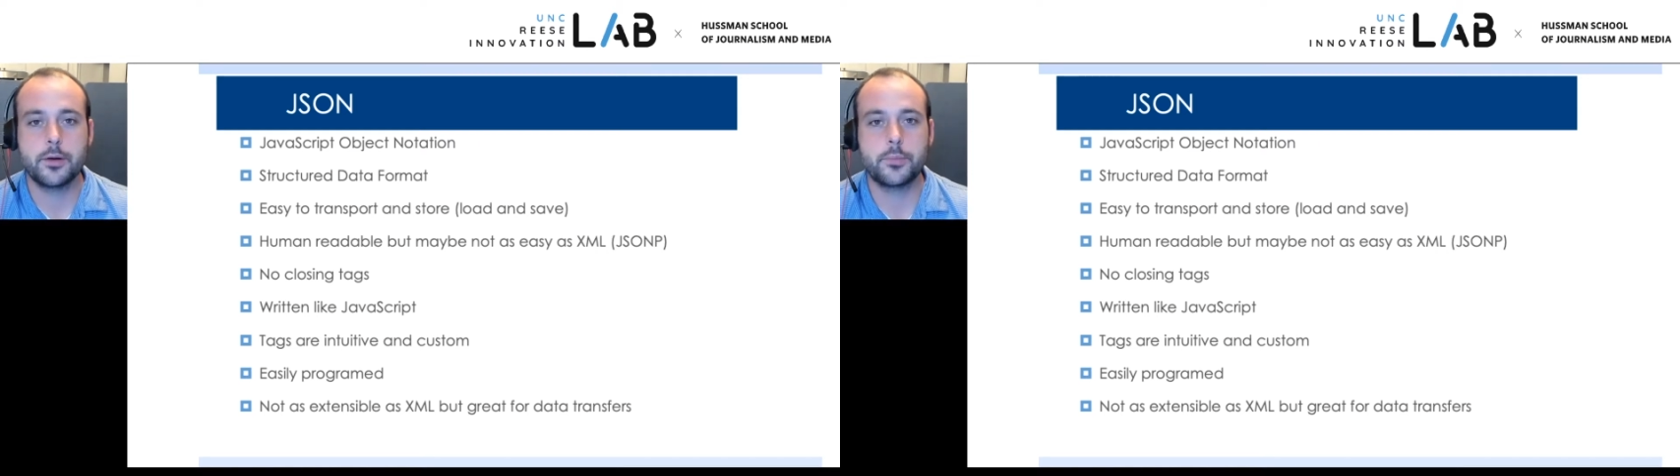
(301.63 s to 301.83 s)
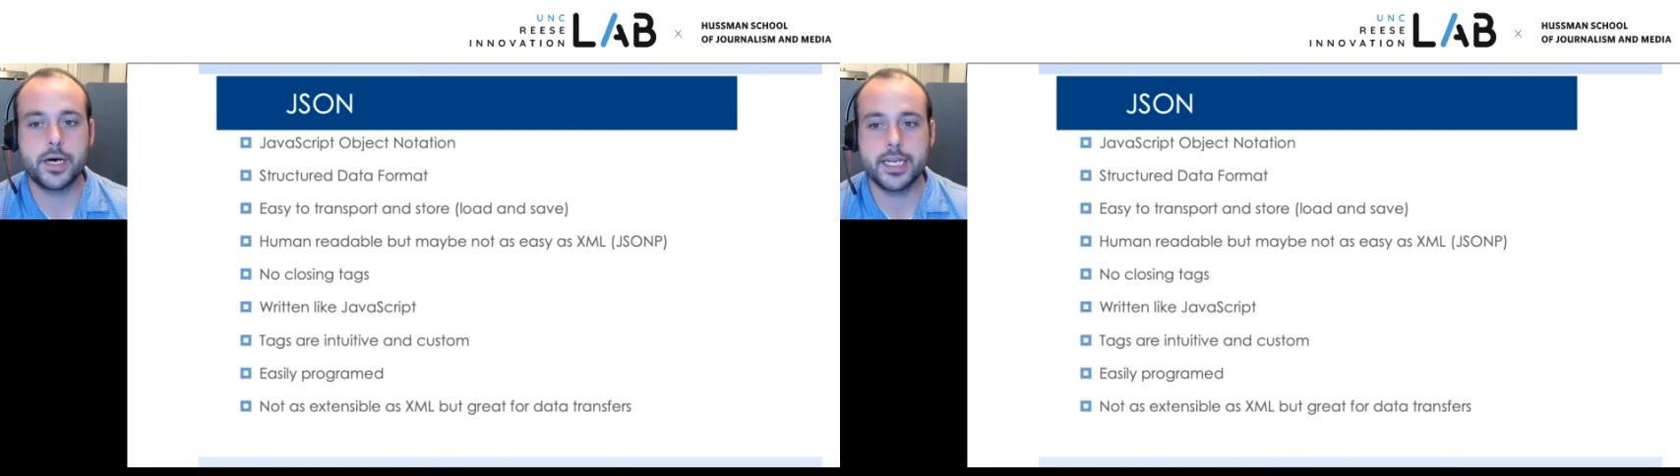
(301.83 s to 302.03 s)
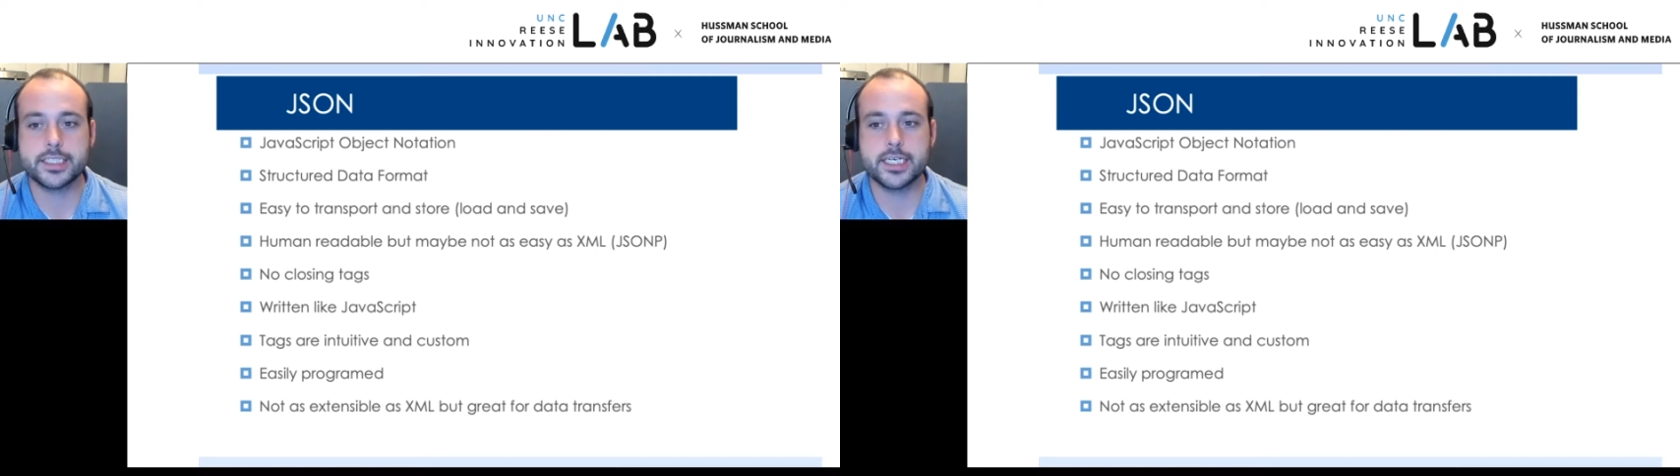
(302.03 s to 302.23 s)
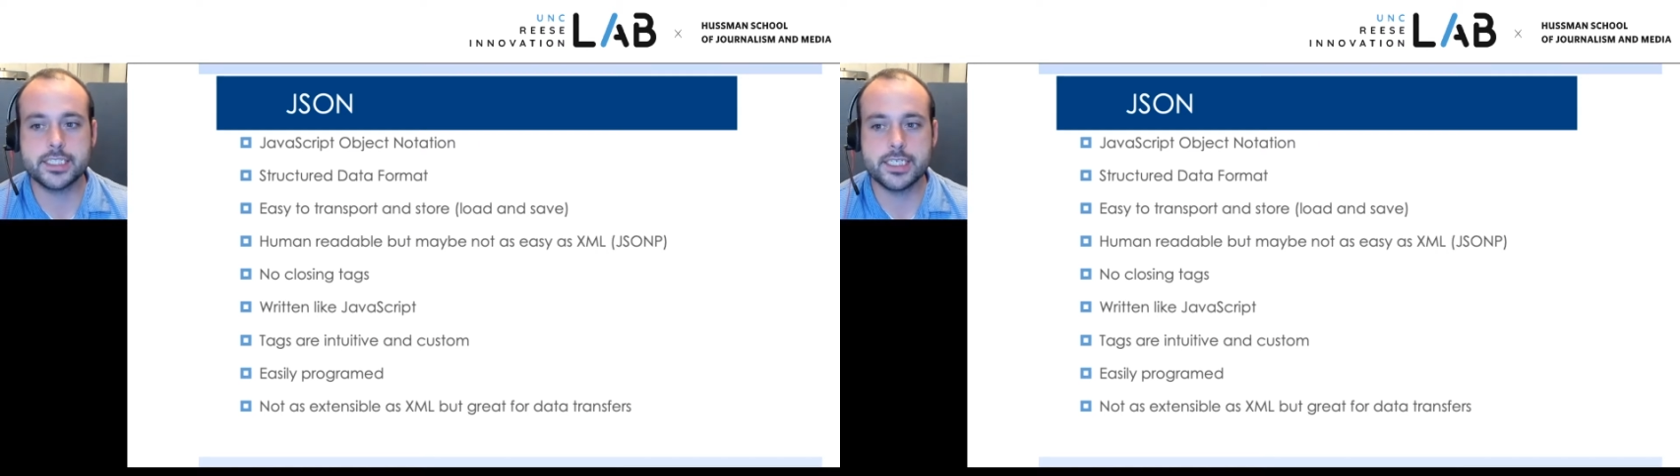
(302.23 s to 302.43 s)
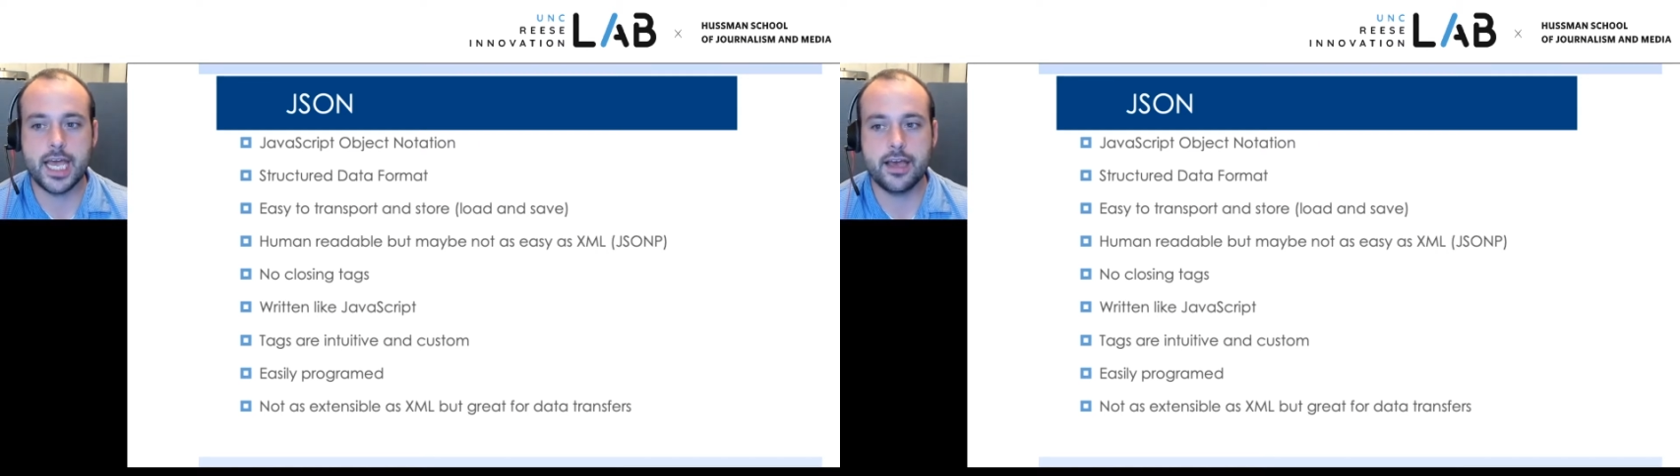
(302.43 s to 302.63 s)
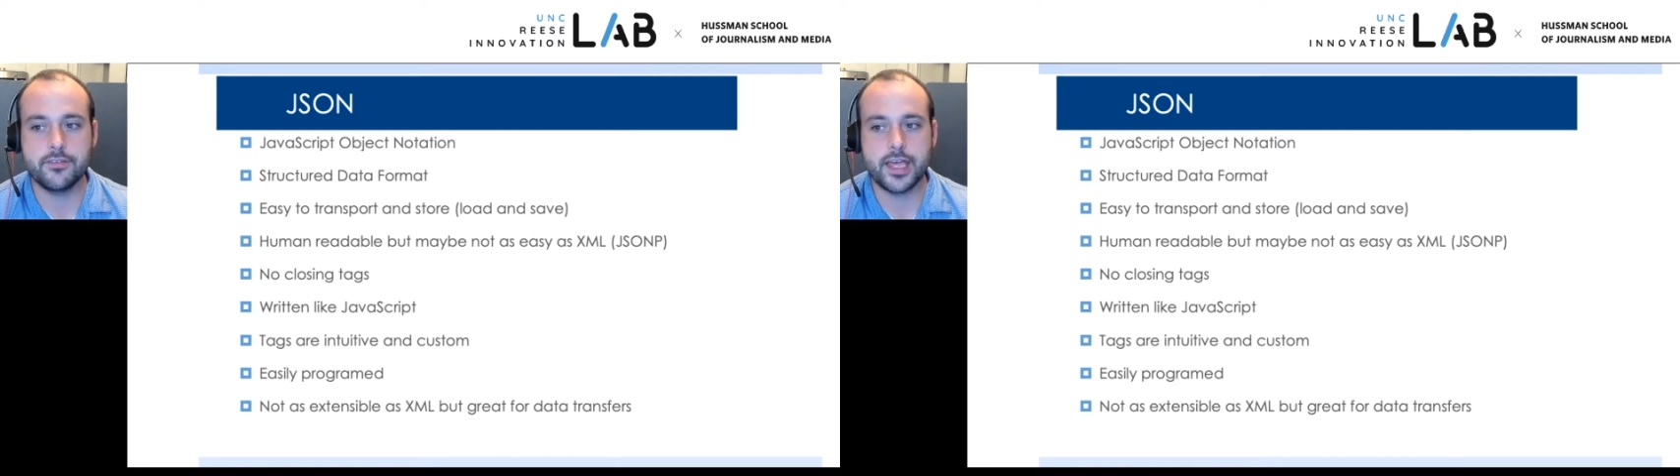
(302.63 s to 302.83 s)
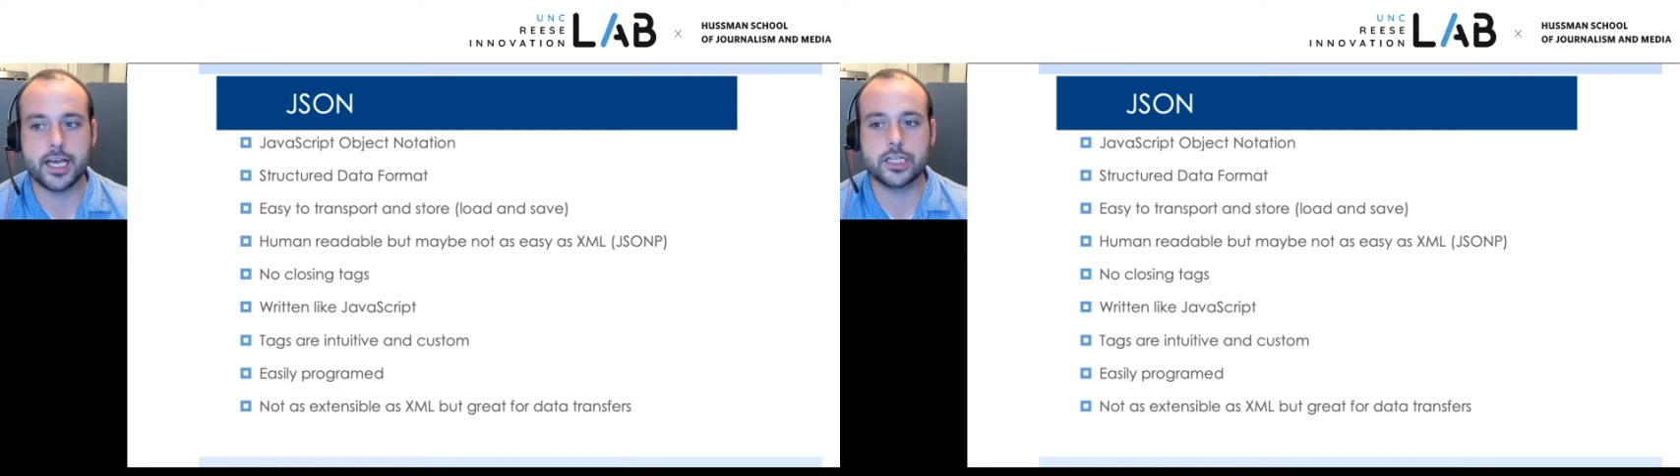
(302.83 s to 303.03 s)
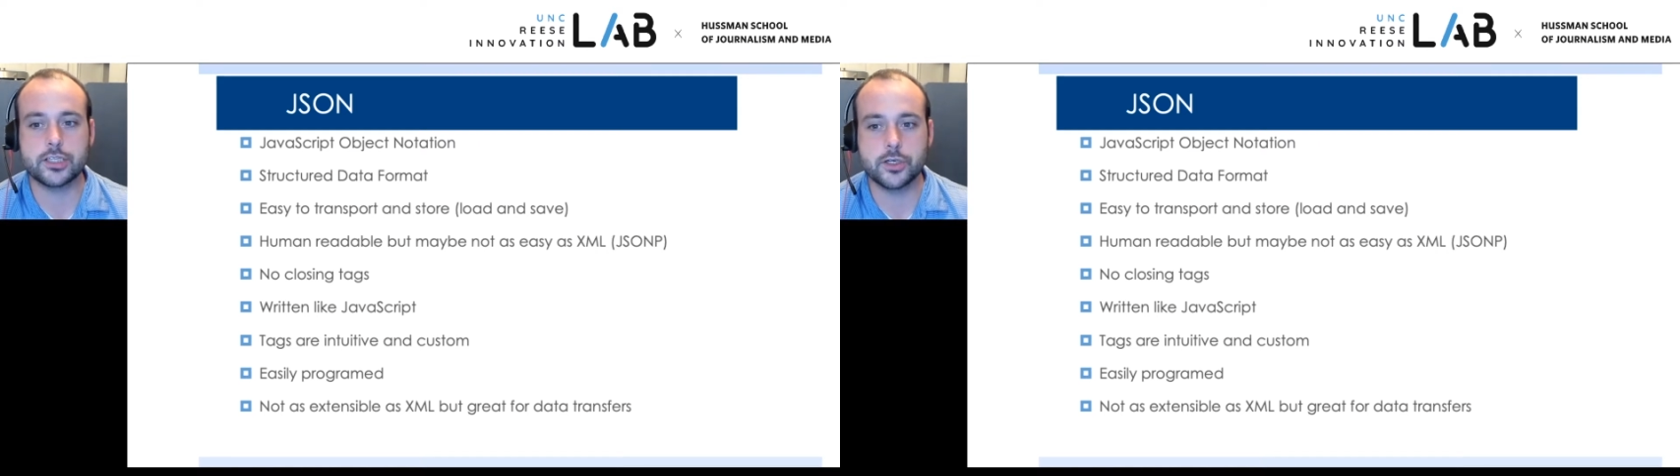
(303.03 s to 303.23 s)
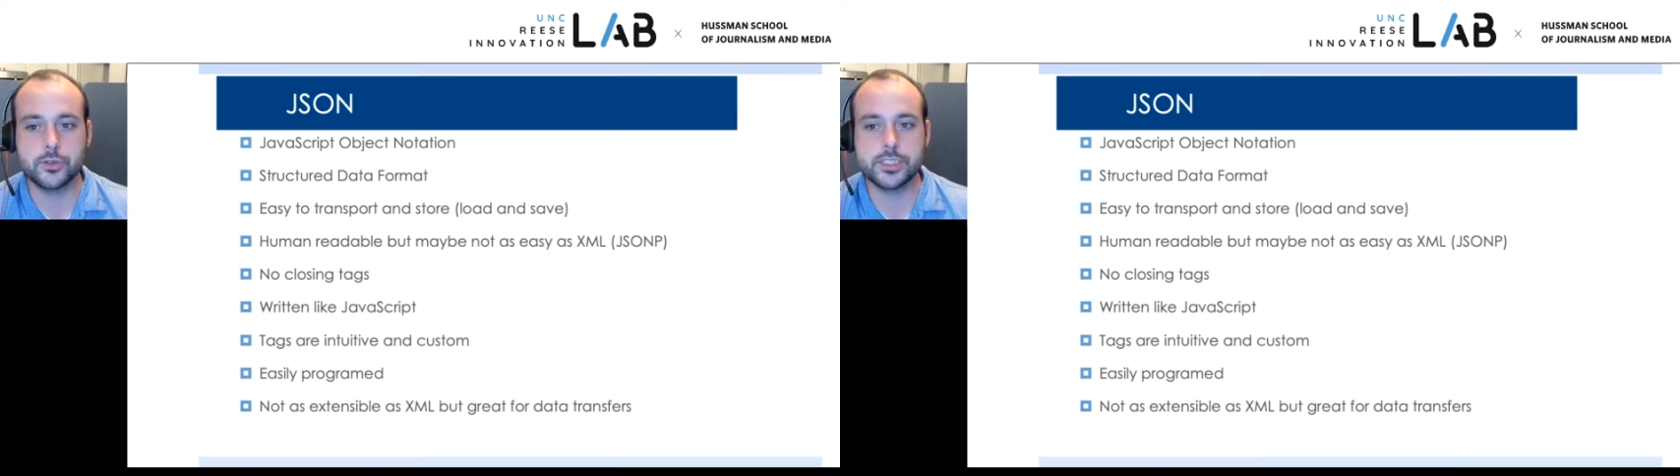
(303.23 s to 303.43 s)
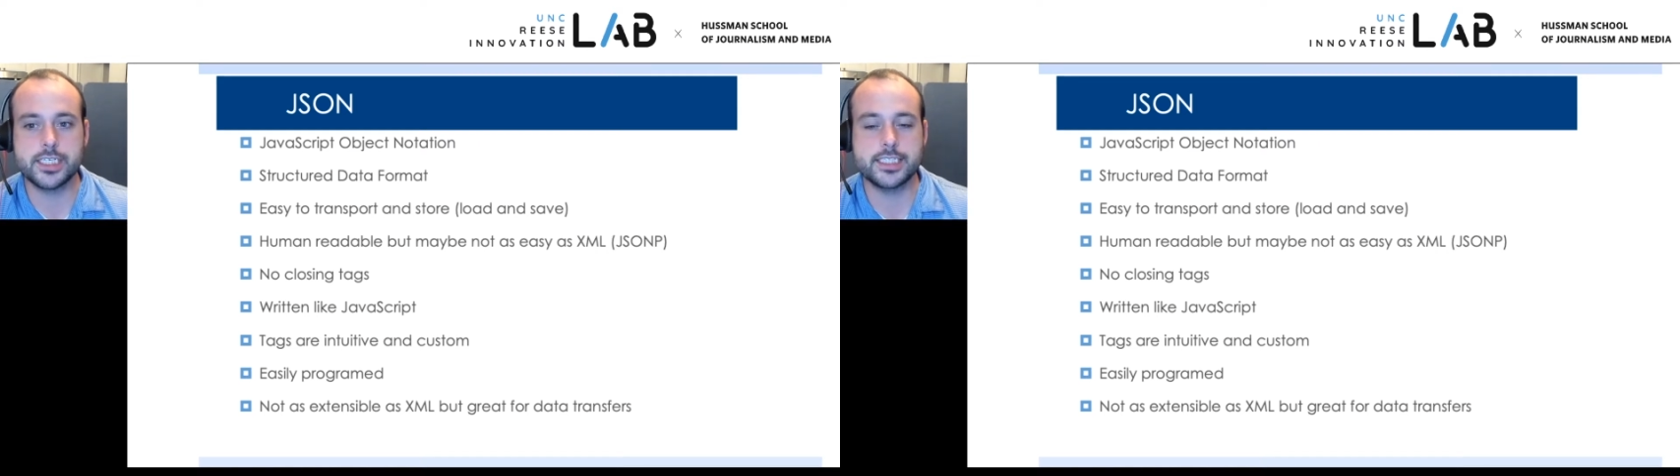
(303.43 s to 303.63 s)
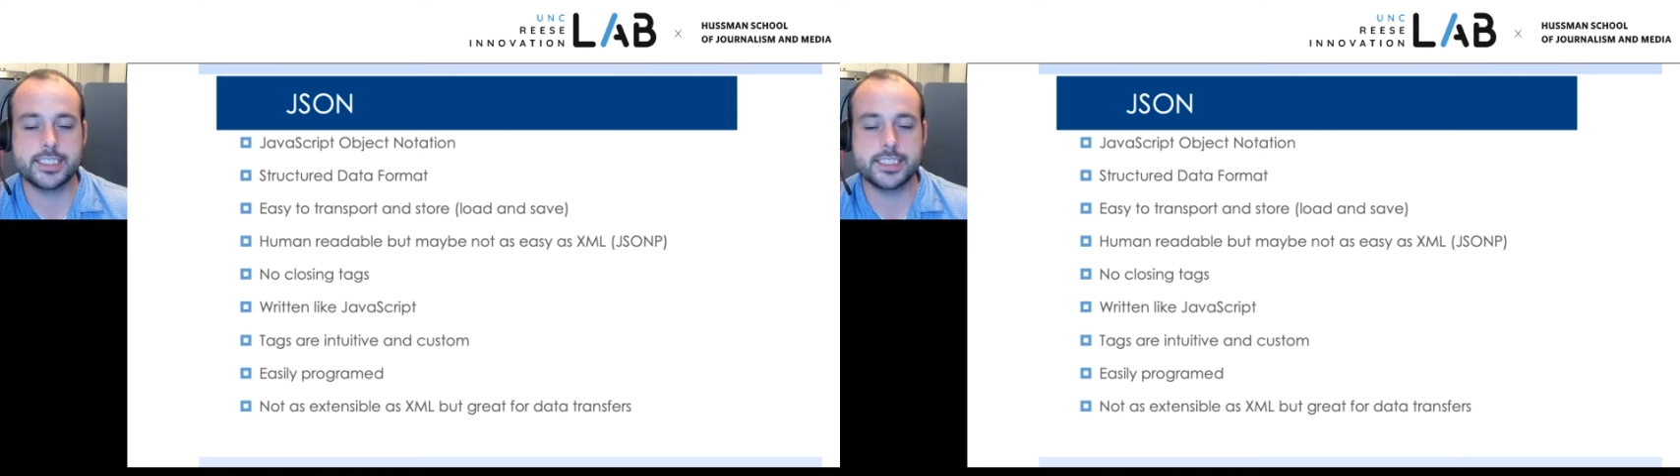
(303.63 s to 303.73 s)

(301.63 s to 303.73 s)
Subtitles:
but it doesn't have that closing